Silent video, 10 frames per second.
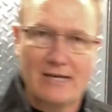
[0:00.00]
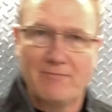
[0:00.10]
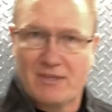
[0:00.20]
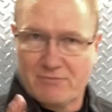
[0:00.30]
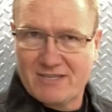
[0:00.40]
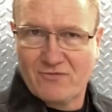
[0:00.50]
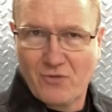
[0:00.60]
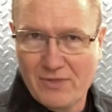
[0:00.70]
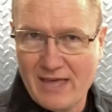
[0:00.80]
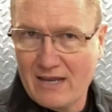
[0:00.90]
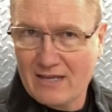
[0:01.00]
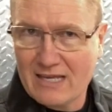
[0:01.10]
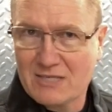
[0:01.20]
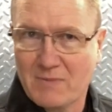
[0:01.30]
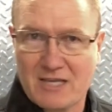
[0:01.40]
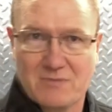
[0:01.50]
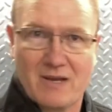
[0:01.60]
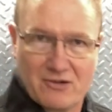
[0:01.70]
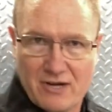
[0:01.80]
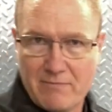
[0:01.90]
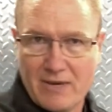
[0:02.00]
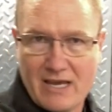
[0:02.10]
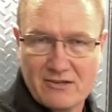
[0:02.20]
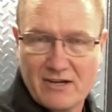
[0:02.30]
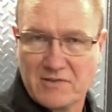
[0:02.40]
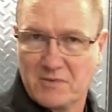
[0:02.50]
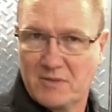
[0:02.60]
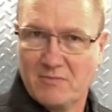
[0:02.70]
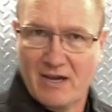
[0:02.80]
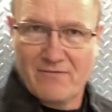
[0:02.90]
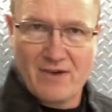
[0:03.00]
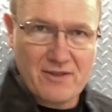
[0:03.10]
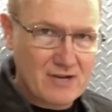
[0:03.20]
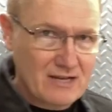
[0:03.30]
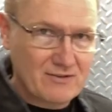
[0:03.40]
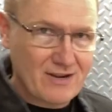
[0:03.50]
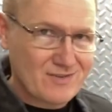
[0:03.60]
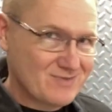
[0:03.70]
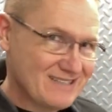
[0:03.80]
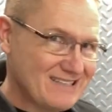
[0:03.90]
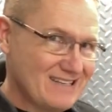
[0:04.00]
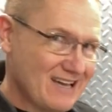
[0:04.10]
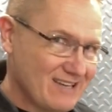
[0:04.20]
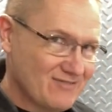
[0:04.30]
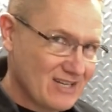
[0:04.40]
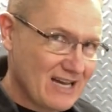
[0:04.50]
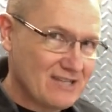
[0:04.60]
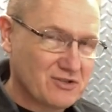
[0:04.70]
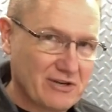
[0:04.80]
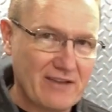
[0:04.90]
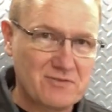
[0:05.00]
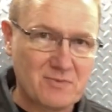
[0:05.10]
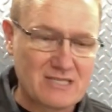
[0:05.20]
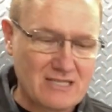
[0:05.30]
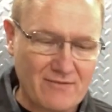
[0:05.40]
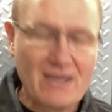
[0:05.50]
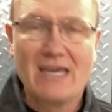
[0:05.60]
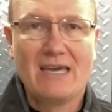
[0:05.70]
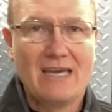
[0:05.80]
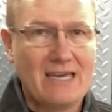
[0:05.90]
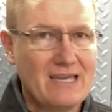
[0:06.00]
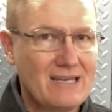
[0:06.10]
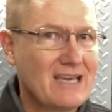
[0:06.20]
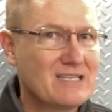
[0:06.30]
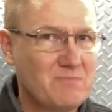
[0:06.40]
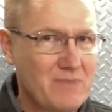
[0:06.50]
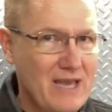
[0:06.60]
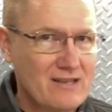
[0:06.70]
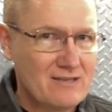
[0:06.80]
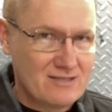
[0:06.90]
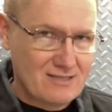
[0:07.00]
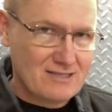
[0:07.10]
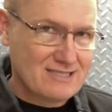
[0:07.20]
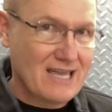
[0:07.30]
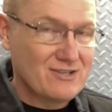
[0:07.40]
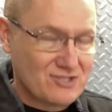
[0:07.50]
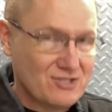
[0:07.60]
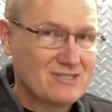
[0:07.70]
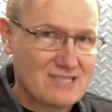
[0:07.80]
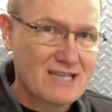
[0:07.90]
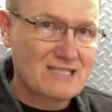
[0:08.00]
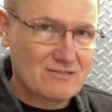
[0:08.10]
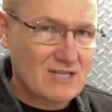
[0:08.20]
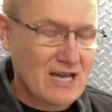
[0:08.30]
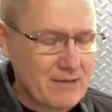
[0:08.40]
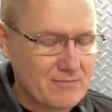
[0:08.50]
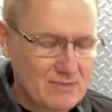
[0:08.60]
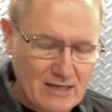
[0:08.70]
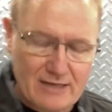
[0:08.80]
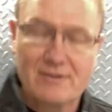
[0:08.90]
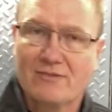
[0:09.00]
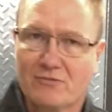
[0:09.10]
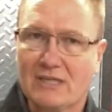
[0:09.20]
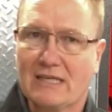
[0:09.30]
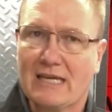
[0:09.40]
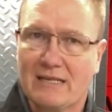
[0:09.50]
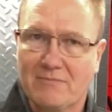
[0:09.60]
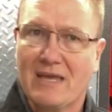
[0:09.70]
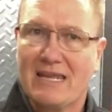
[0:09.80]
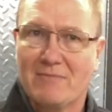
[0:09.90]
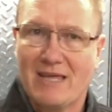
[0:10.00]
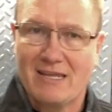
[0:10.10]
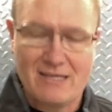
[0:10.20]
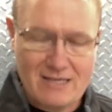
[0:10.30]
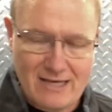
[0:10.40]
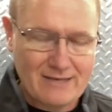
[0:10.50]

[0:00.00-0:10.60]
the reason for that is because my grandpa had Craftsman, my father had Craftsman, and I've got Craftsman stuff. It has been stood the test of time, really, in many